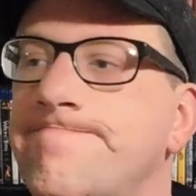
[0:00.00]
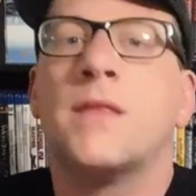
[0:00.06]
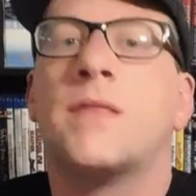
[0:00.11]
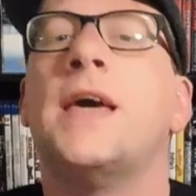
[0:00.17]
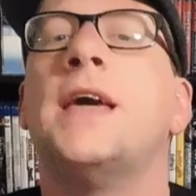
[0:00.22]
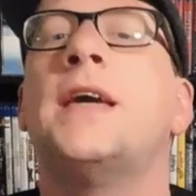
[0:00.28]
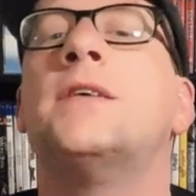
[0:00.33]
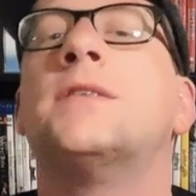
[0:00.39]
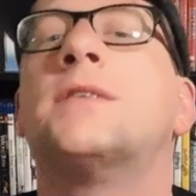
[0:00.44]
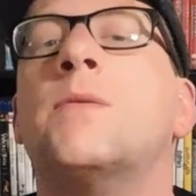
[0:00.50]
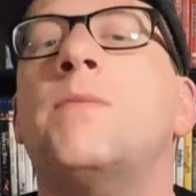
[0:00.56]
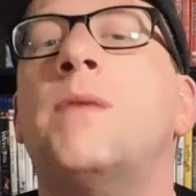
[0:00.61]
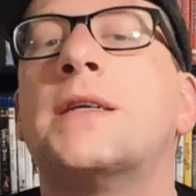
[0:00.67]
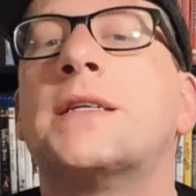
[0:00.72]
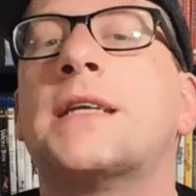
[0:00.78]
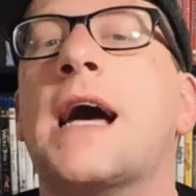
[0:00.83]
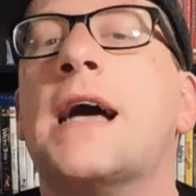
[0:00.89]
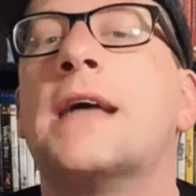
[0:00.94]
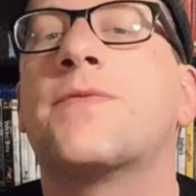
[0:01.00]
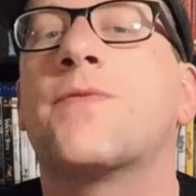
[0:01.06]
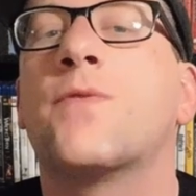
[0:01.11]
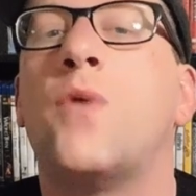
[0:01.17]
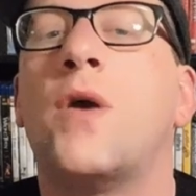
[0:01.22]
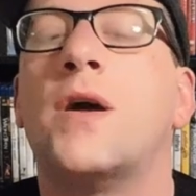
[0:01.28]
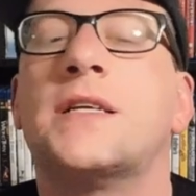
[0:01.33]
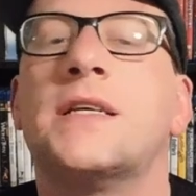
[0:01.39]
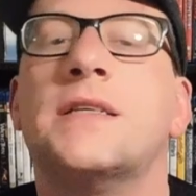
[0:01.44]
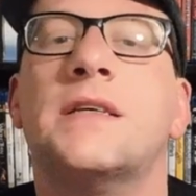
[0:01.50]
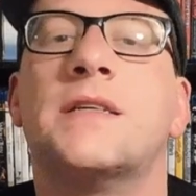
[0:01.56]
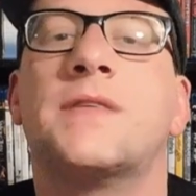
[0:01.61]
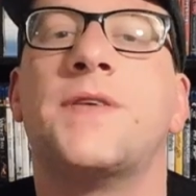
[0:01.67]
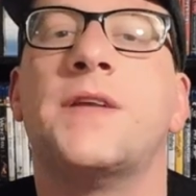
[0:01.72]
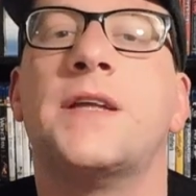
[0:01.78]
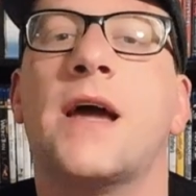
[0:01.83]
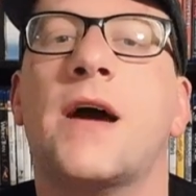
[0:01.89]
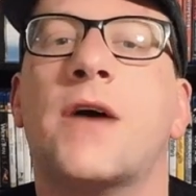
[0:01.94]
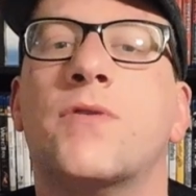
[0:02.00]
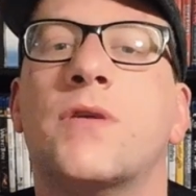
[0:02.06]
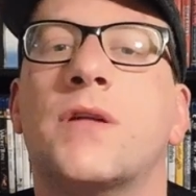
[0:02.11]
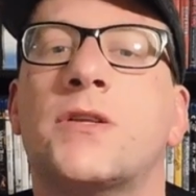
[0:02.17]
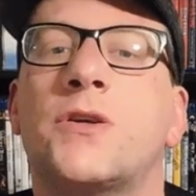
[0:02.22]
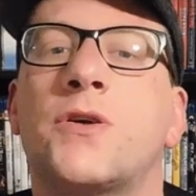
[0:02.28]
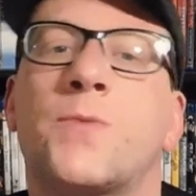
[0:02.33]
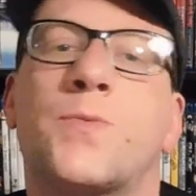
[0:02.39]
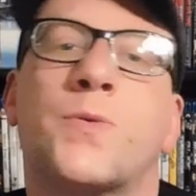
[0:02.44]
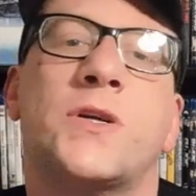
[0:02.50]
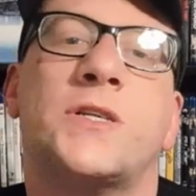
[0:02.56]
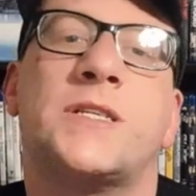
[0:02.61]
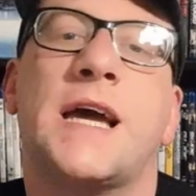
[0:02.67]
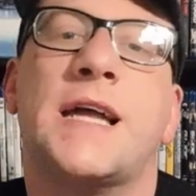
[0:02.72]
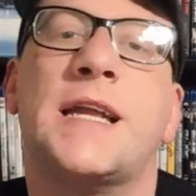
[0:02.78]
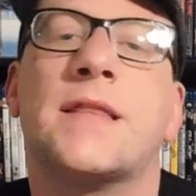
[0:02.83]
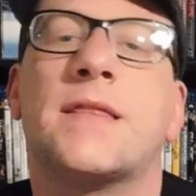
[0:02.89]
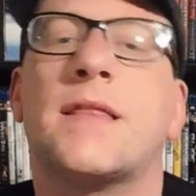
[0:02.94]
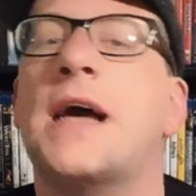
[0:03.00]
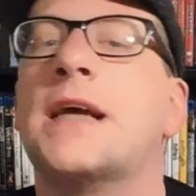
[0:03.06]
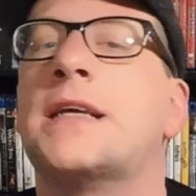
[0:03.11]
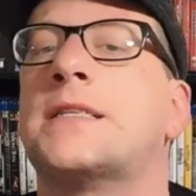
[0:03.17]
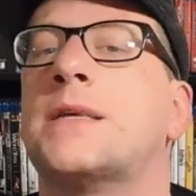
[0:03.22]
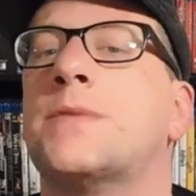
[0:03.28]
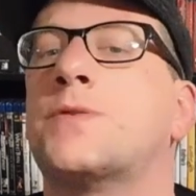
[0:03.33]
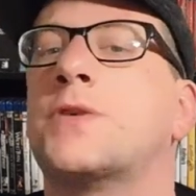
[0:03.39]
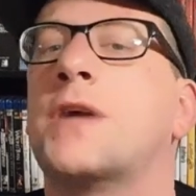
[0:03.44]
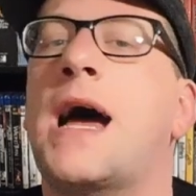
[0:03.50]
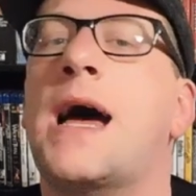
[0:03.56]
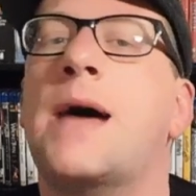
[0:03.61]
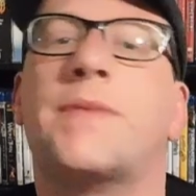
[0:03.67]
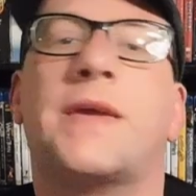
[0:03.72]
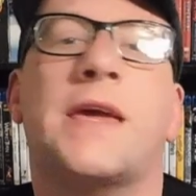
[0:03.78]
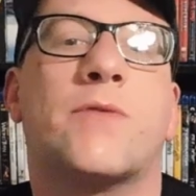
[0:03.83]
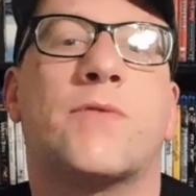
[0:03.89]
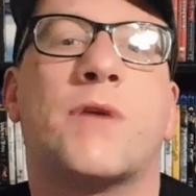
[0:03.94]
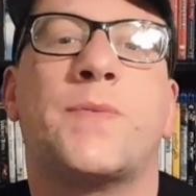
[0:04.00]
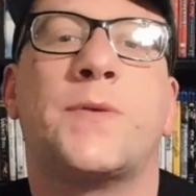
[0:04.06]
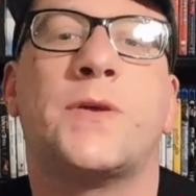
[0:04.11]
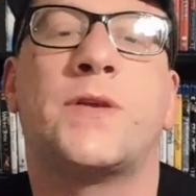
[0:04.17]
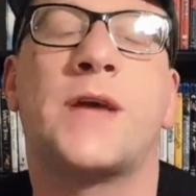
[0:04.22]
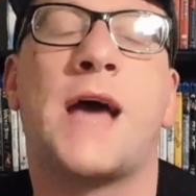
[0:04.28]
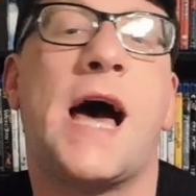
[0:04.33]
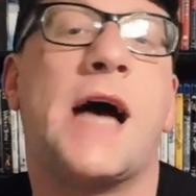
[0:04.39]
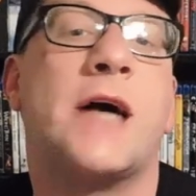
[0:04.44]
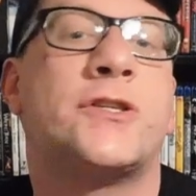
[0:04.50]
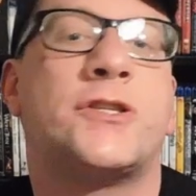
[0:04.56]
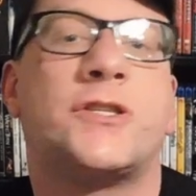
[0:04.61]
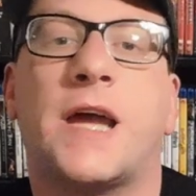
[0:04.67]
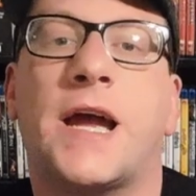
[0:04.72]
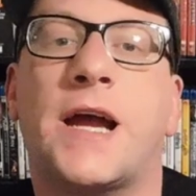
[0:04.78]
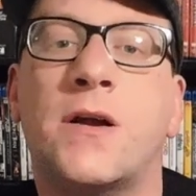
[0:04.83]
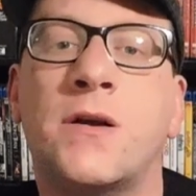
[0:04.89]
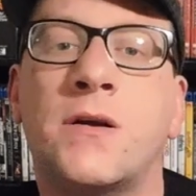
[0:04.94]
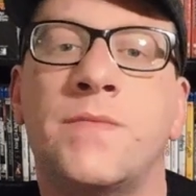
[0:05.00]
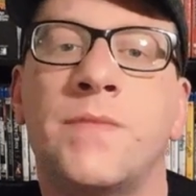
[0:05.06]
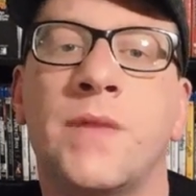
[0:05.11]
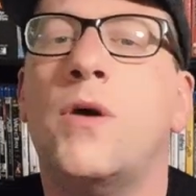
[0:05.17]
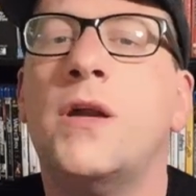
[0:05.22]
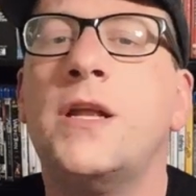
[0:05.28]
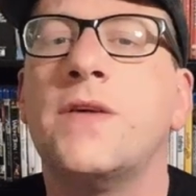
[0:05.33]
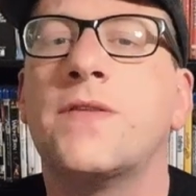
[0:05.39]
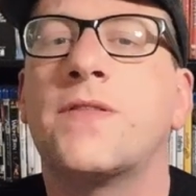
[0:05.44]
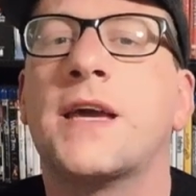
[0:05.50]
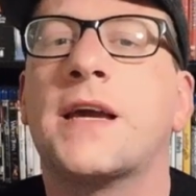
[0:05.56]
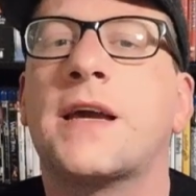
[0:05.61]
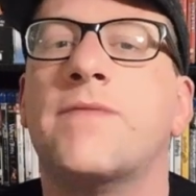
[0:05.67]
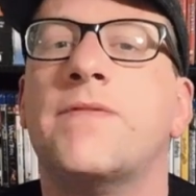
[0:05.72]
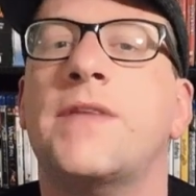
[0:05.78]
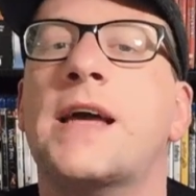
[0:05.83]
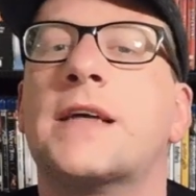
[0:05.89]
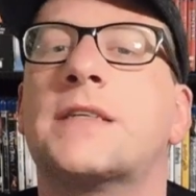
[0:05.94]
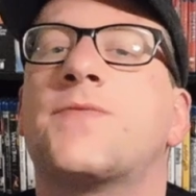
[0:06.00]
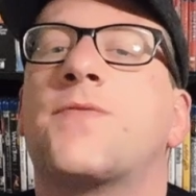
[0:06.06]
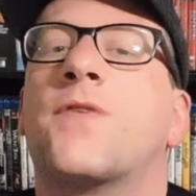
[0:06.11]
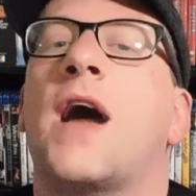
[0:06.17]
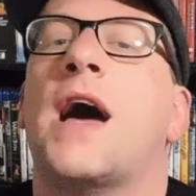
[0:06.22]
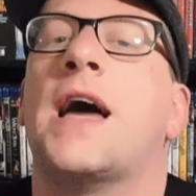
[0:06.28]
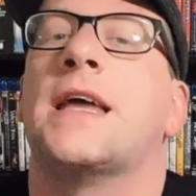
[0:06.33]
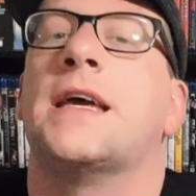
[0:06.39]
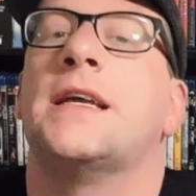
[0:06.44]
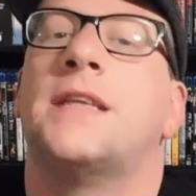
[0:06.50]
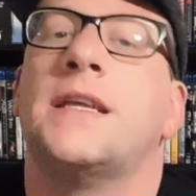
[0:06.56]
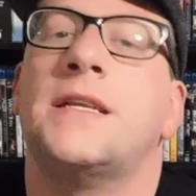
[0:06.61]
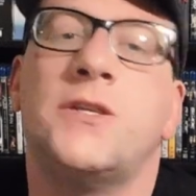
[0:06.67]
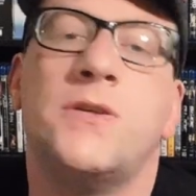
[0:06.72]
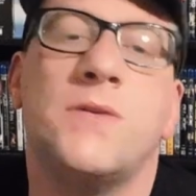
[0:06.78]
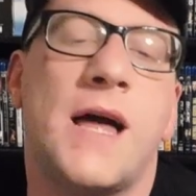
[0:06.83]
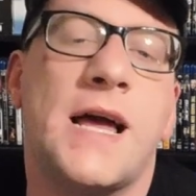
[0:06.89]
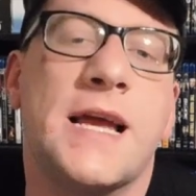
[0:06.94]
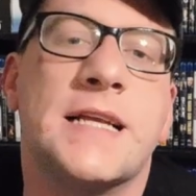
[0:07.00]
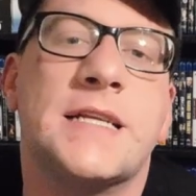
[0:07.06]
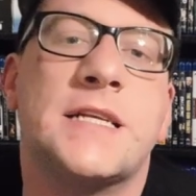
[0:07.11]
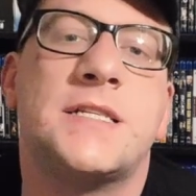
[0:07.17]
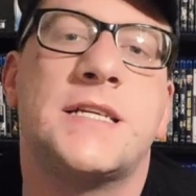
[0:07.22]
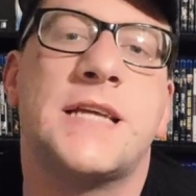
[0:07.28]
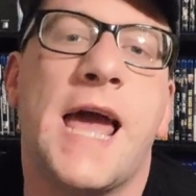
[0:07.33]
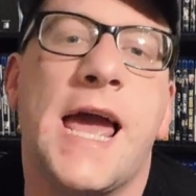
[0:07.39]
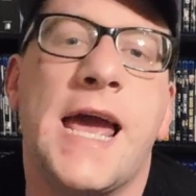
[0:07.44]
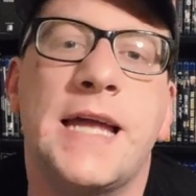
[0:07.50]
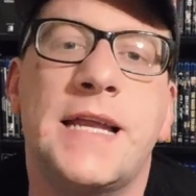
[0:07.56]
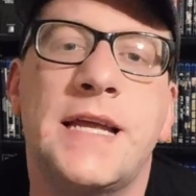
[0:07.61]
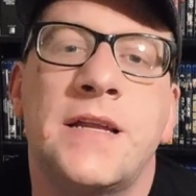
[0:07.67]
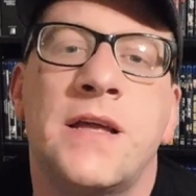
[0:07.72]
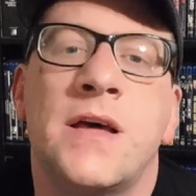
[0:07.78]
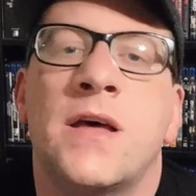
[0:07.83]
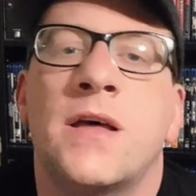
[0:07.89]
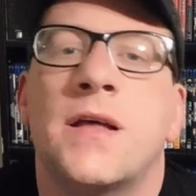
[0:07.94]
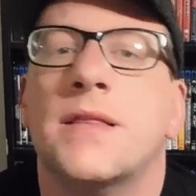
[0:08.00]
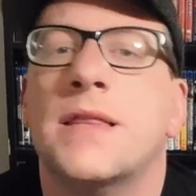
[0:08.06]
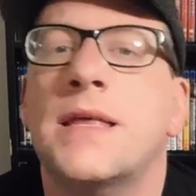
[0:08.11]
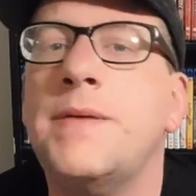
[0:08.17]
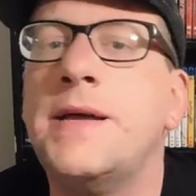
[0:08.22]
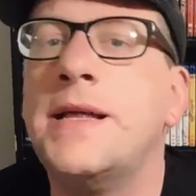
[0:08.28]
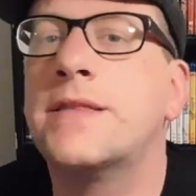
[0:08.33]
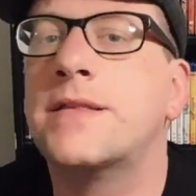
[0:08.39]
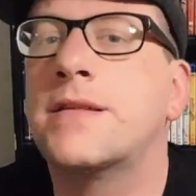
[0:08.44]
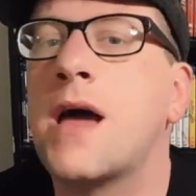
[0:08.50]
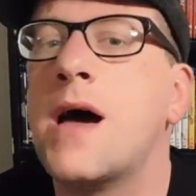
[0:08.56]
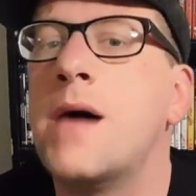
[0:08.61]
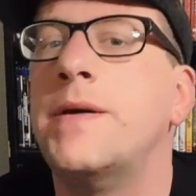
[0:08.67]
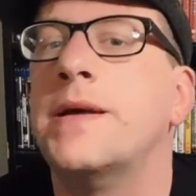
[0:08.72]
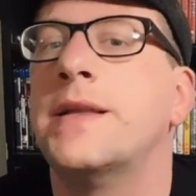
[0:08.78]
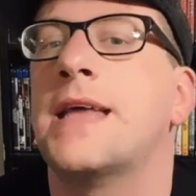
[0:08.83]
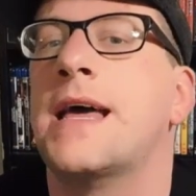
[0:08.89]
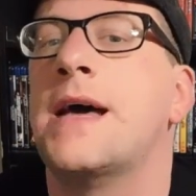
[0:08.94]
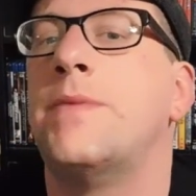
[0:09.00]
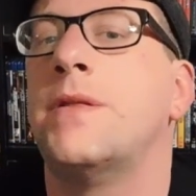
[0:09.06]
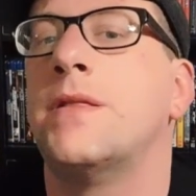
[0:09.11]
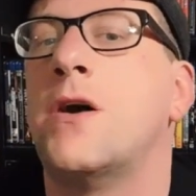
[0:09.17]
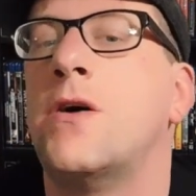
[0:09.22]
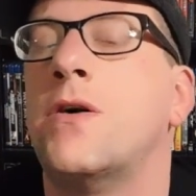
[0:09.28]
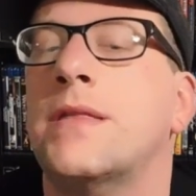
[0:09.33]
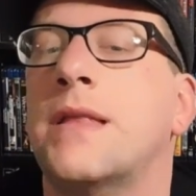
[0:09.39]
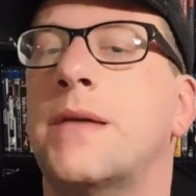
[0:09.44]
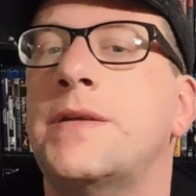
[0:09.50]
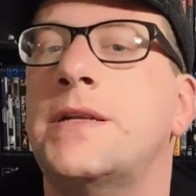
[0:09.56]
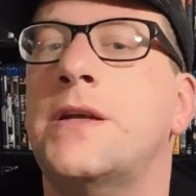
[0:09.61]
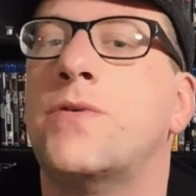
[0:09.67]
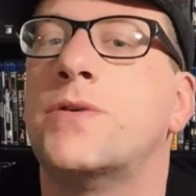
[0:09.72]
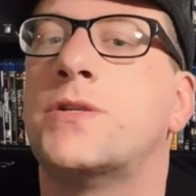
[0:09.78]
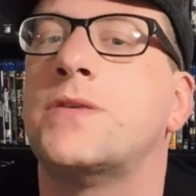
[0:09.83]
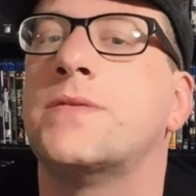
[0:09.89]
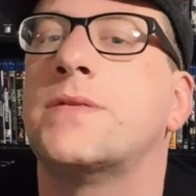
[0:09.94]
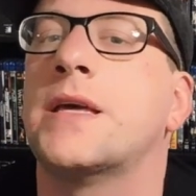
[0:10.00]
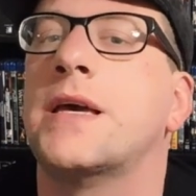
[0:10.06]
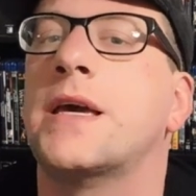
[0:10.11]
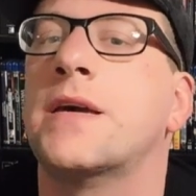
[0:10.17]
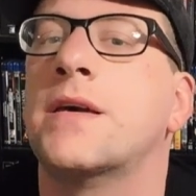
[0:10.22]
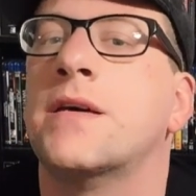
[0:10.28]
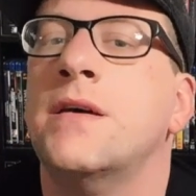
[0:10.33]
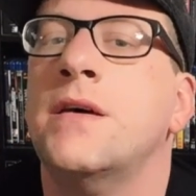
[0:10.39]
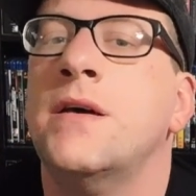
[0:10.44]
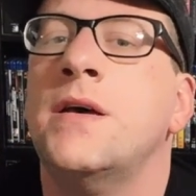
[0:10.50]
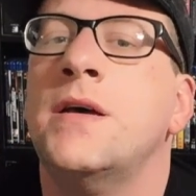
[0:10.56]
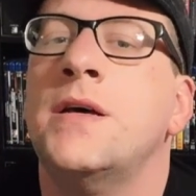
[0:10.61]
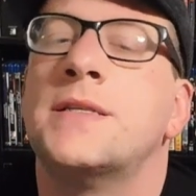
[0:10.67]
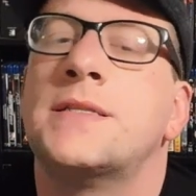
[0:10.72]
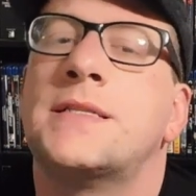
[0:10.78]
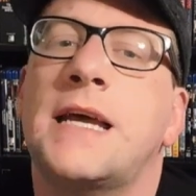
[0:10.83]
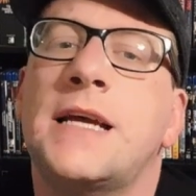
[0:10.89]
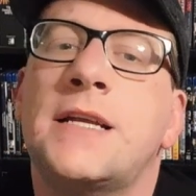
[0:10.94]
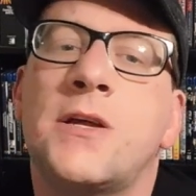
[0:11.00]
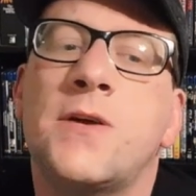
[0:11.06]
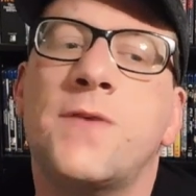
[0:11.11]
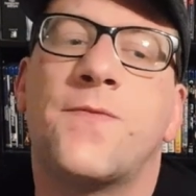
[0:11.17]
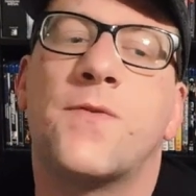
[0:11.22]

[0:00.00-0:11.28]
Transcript: Thank you so much, guys, for watching this video. I really do appreciate it. Like, subscribe, get reputation, share. What do you think of next Friday? Did you like it? Did you hate it? Leave me a comment down below and let me know what you think. Stay tuned